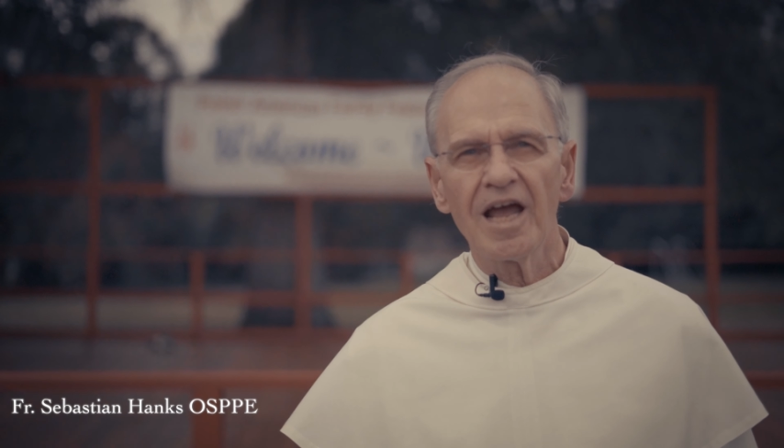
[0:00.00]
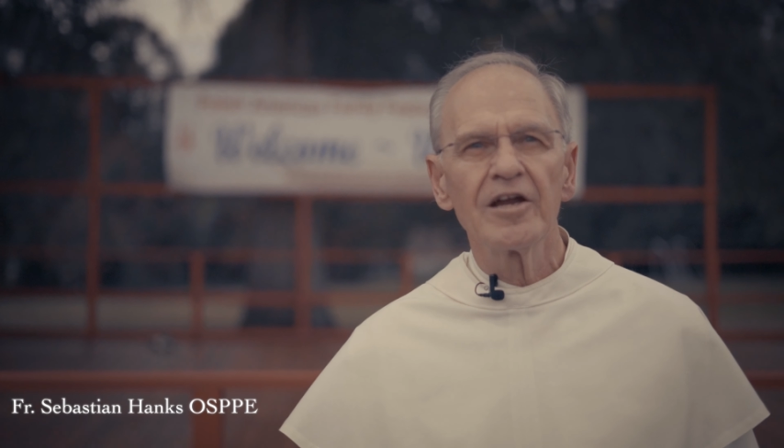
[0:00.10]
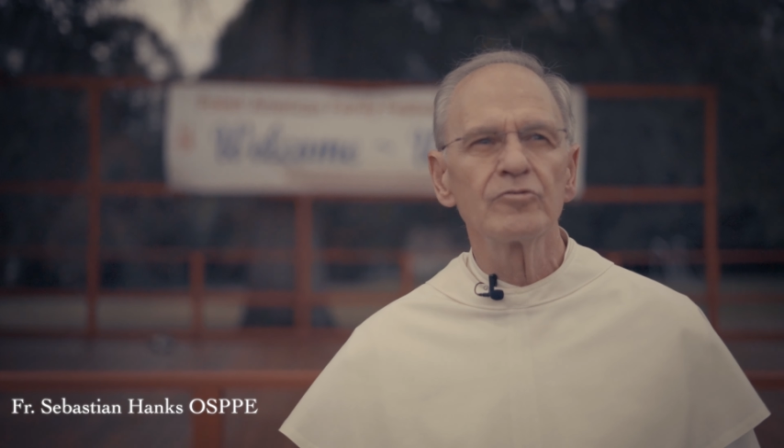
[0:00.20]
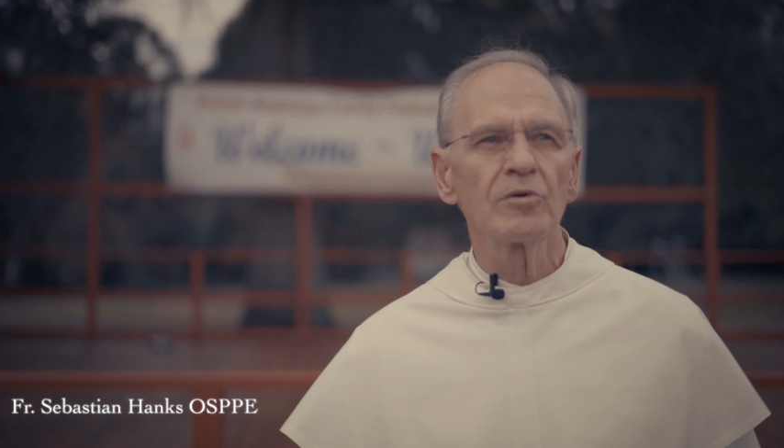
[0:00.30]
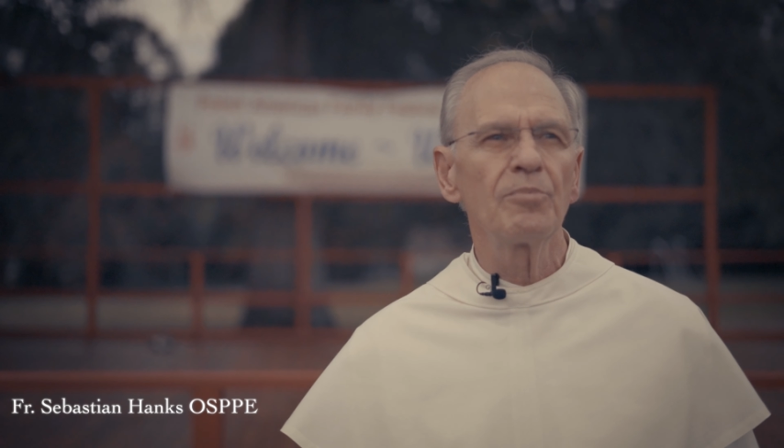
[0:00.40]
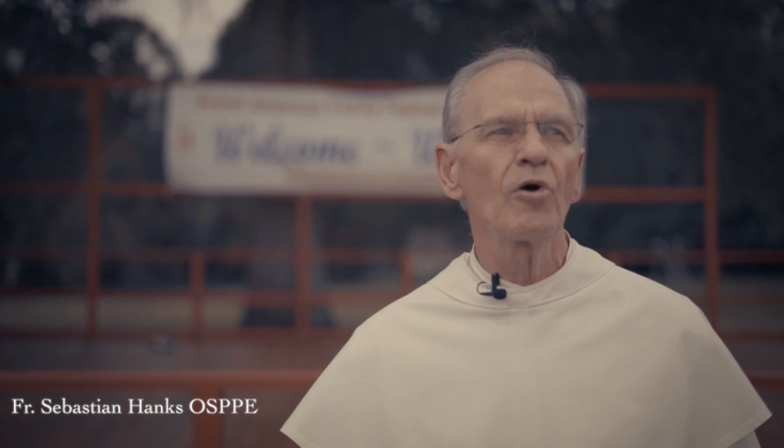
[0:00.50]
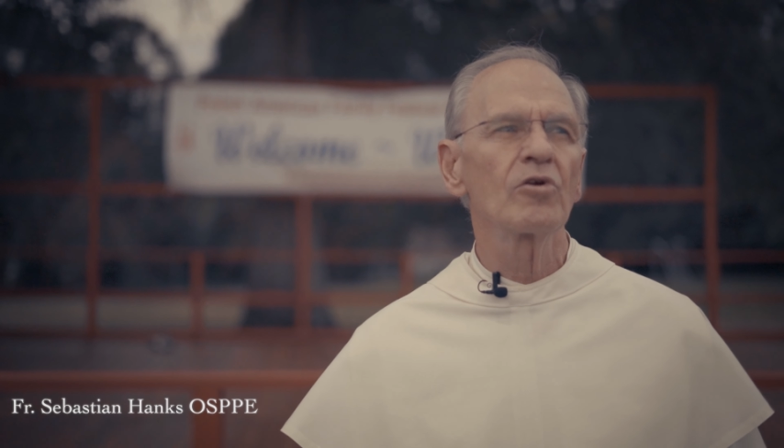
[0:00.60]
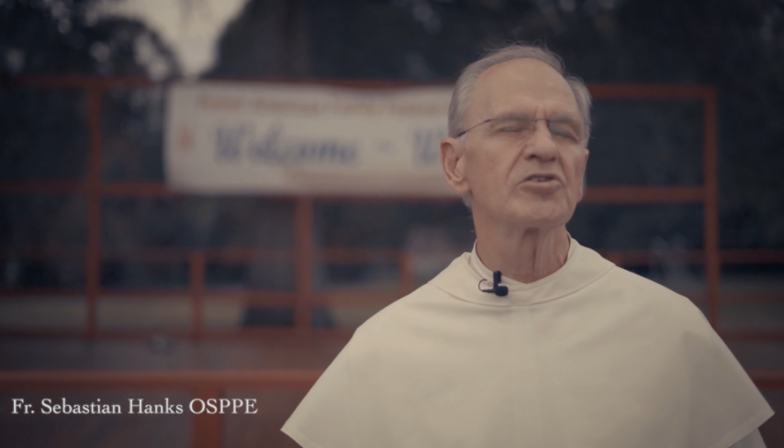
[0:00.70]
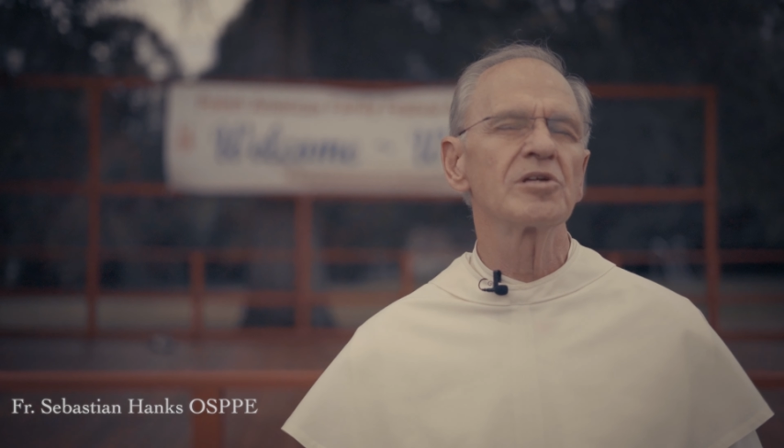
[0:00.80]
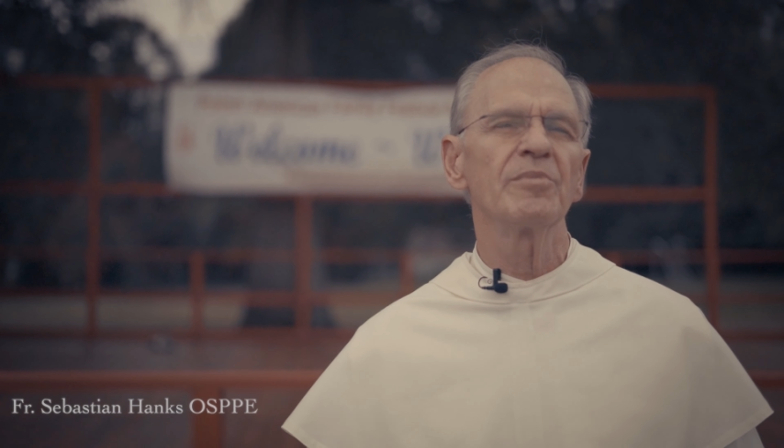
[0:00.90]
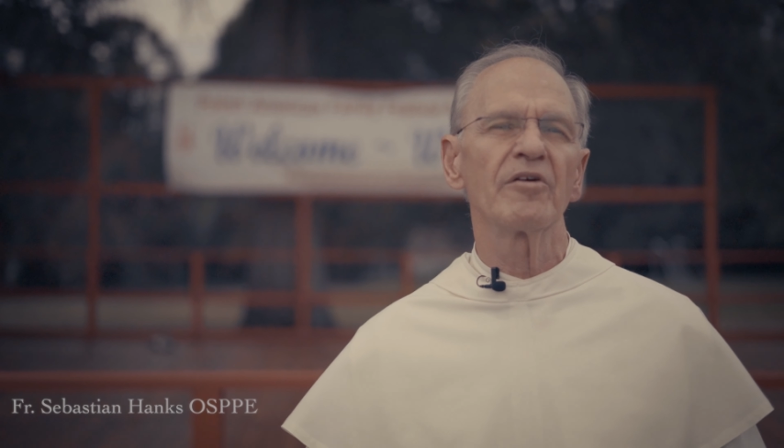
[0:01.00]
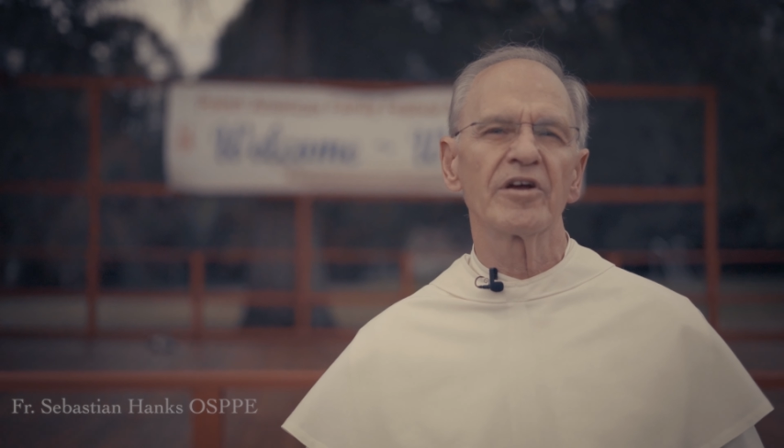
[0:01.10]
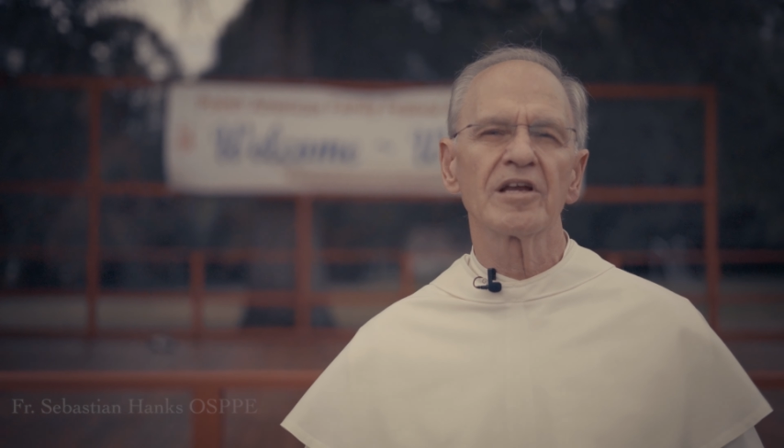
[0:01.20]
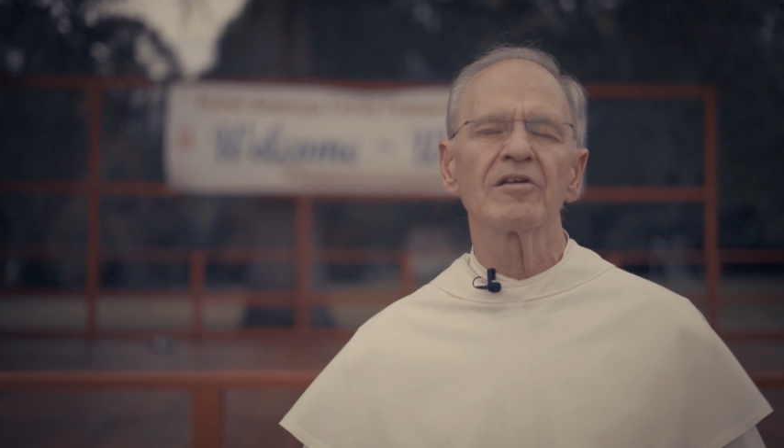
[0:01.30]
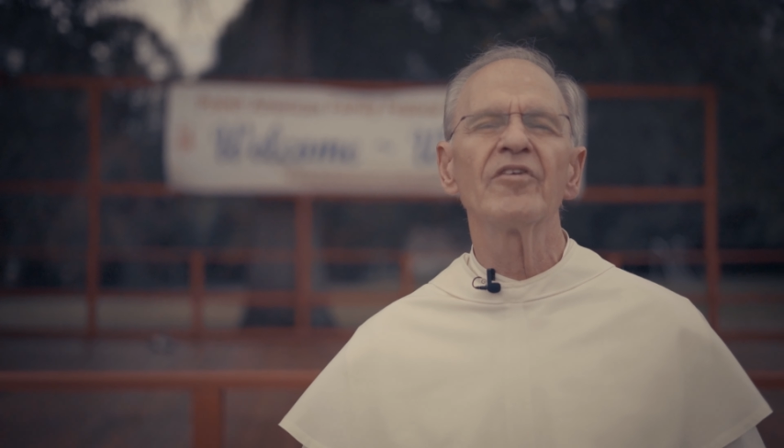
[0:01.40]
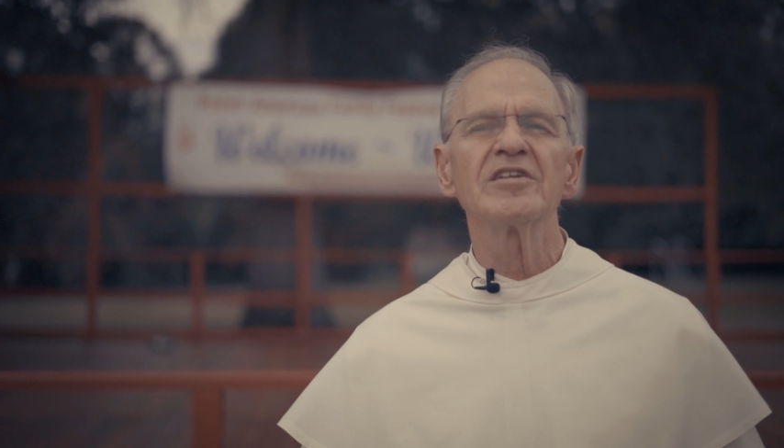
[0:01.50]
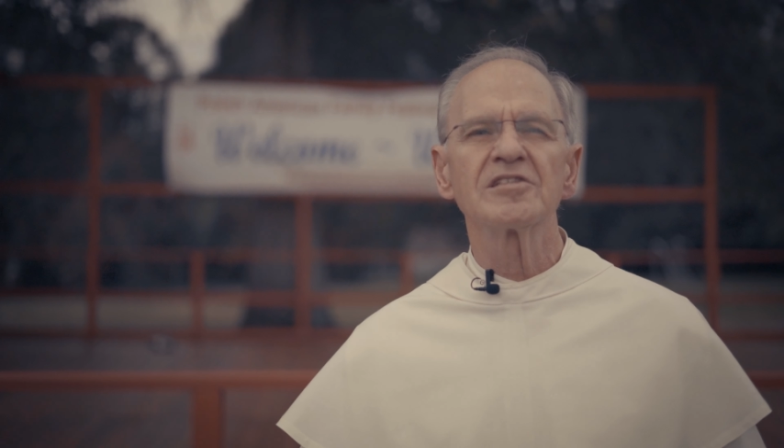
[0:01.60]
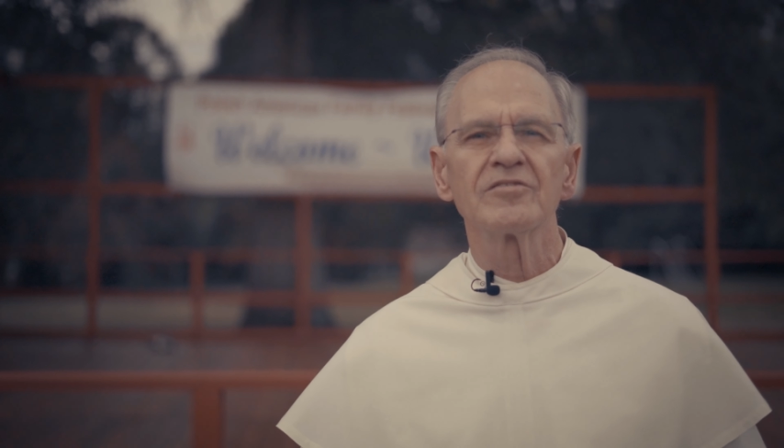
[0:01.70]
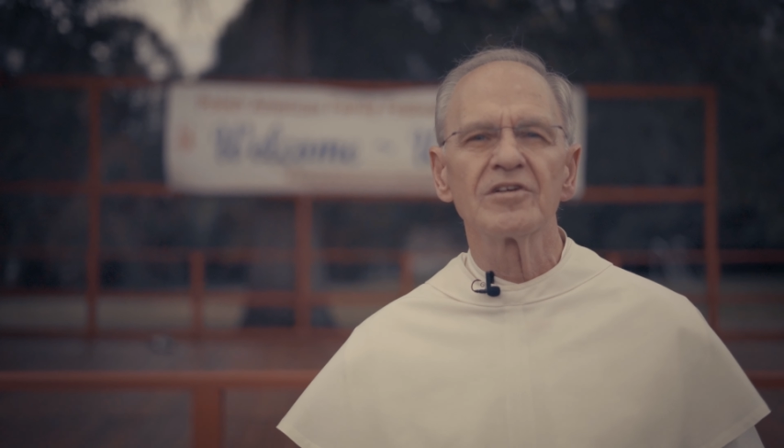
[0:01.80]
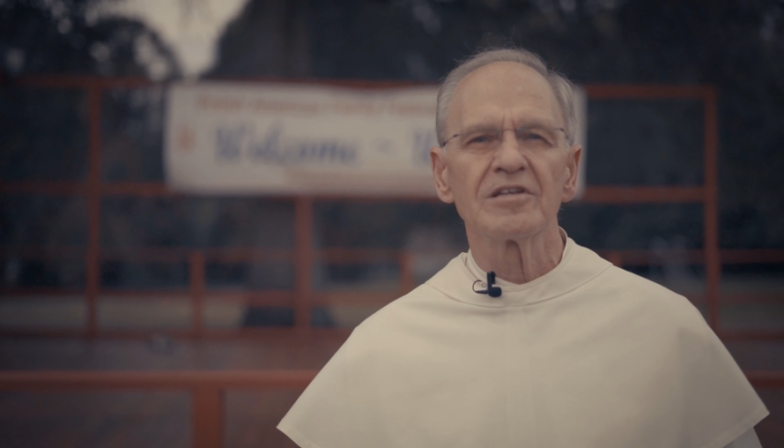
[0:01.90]
Annual Polish American
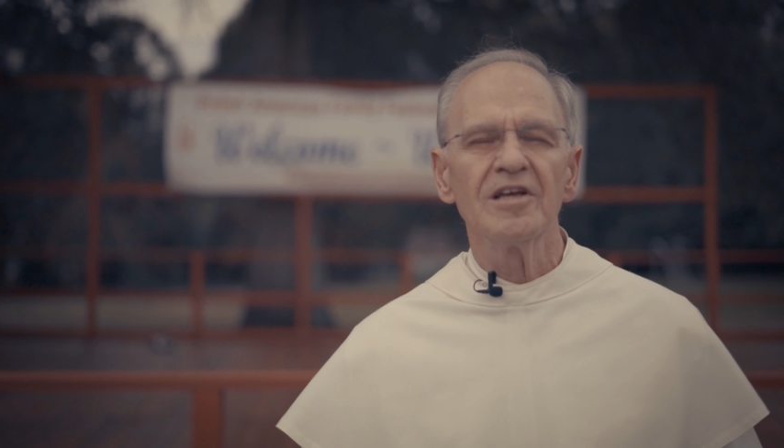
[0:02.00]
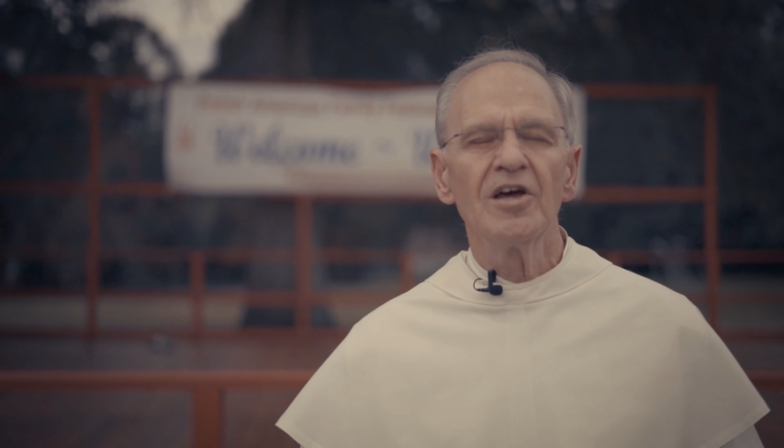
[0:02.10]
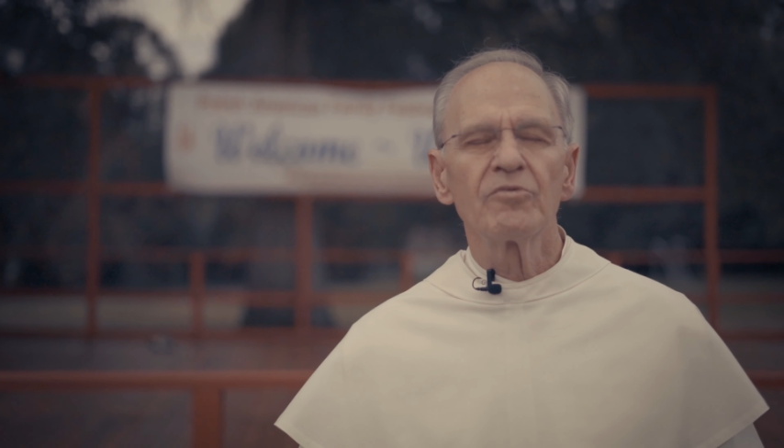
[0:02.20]
Festival,